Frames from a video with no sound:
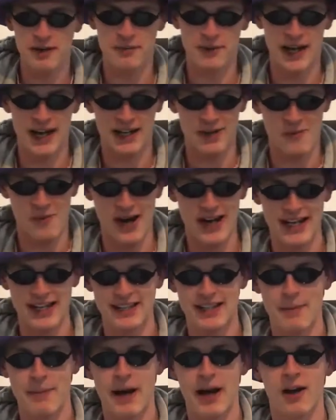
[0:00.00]
of black and white
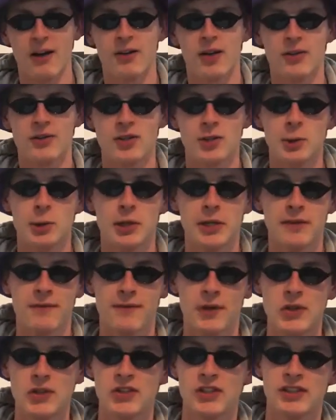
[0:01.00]
is a parallel to good
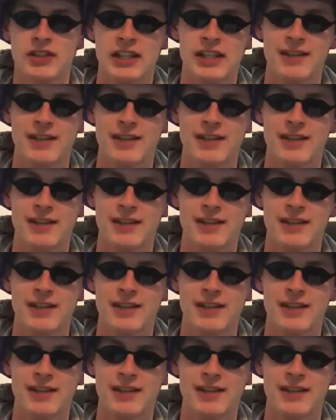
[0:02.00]
versus